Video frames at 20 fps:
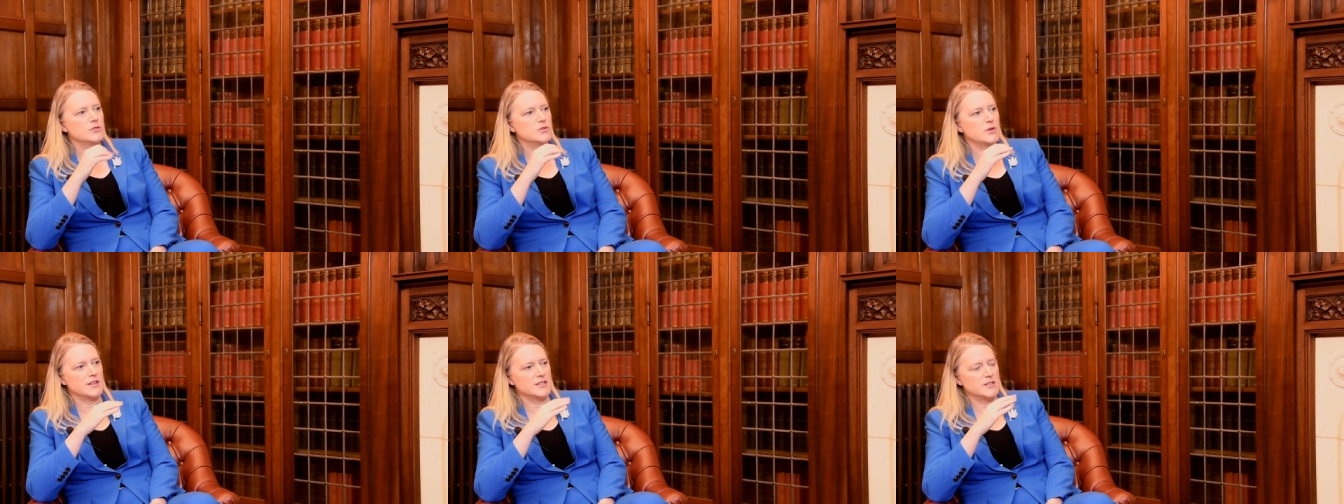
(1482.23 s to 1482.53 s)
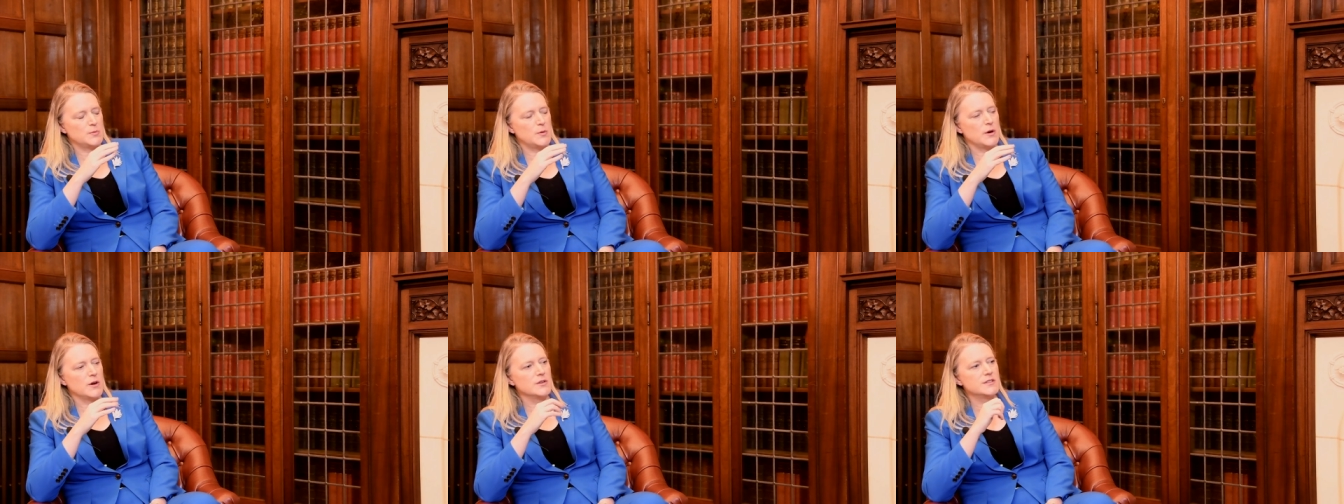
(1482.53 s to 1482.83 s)

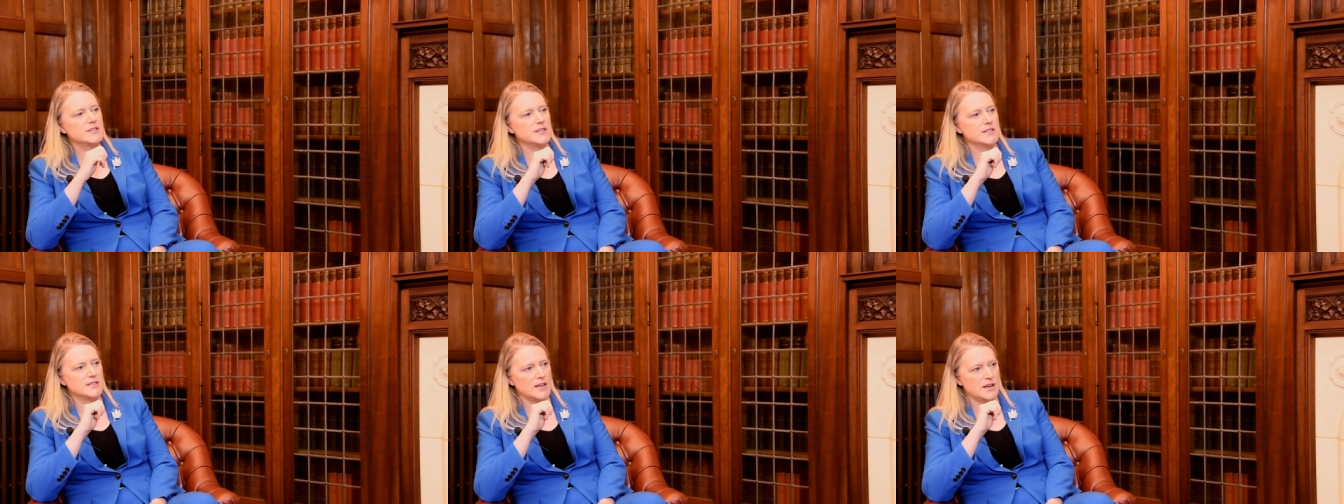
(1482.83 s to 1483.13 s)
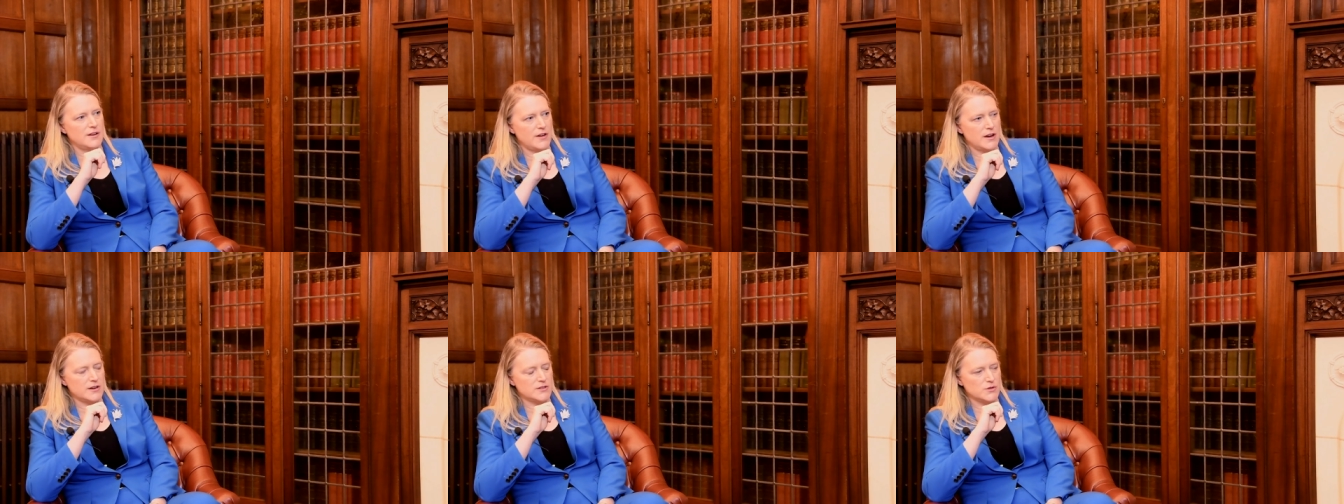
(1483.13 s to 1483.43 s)
transparency
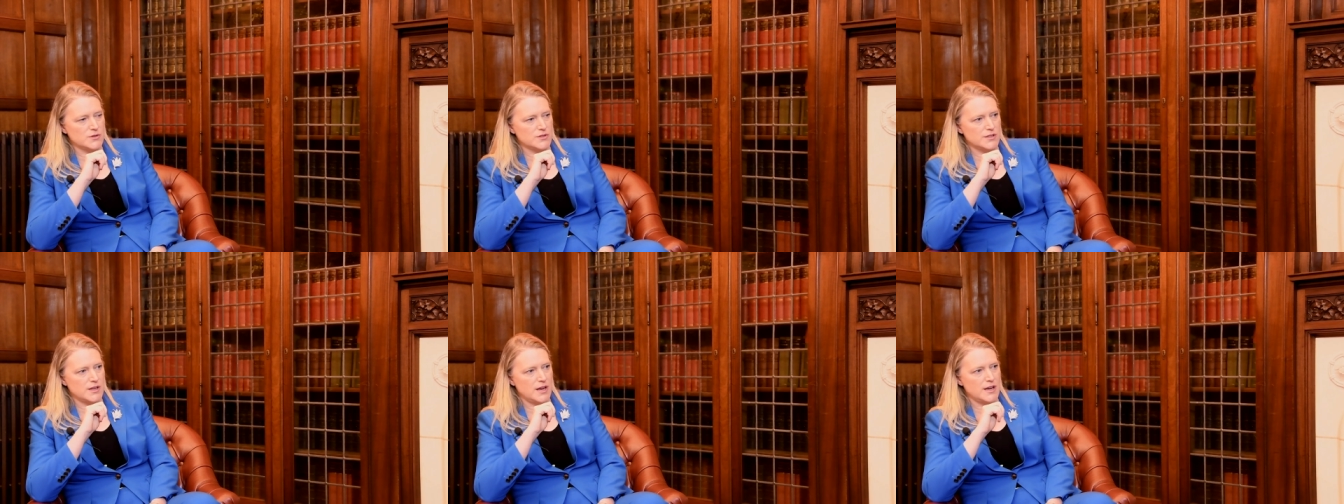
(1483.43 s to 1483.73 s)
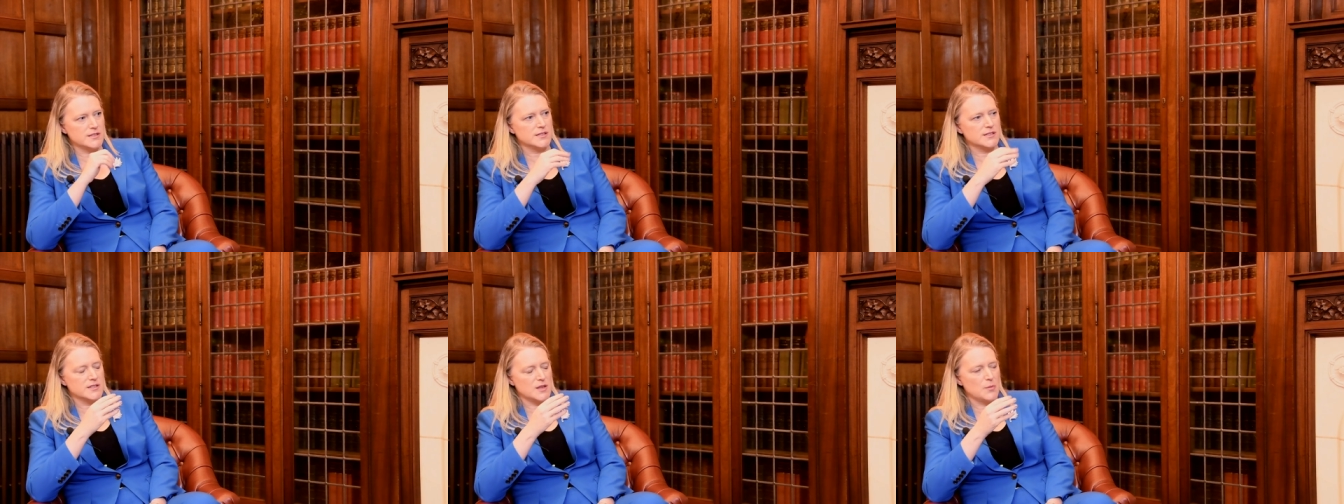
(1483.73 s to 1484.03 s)
set of
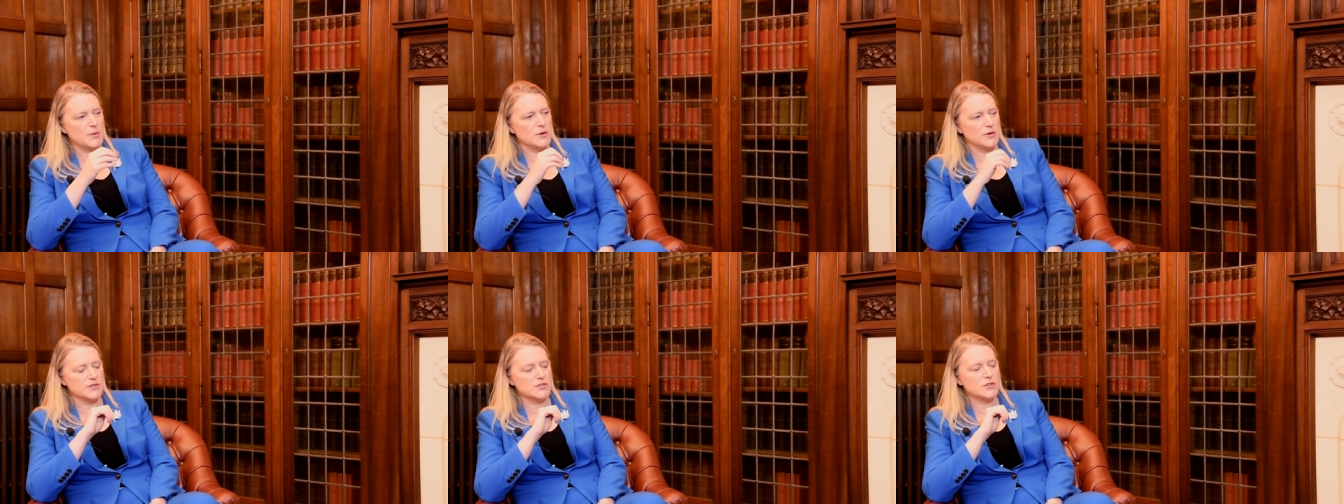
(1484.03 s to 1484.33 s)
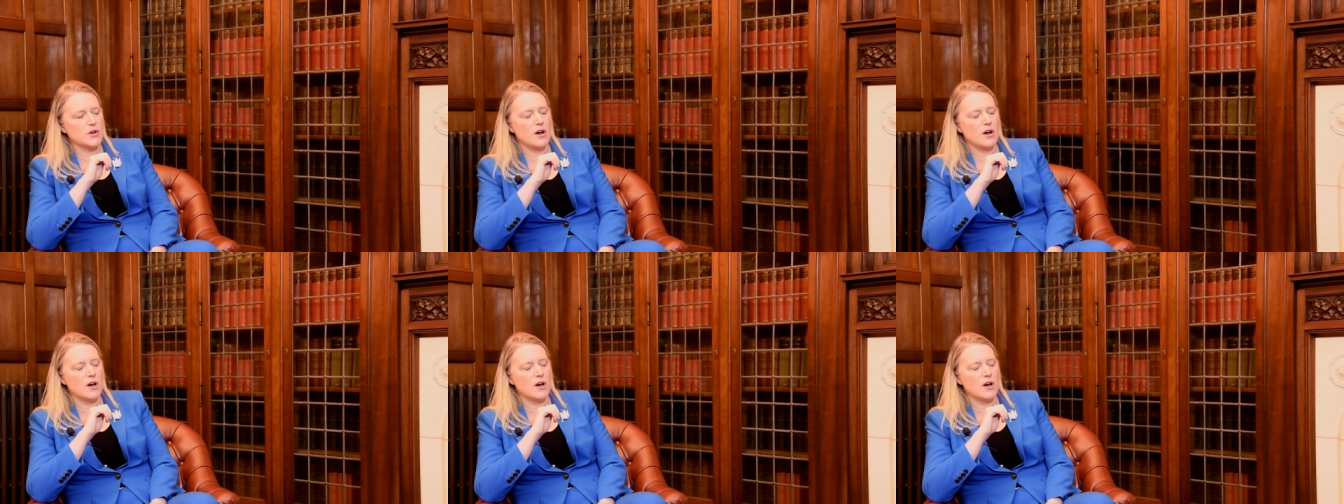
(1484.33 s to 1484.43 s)
exercises that builds mm.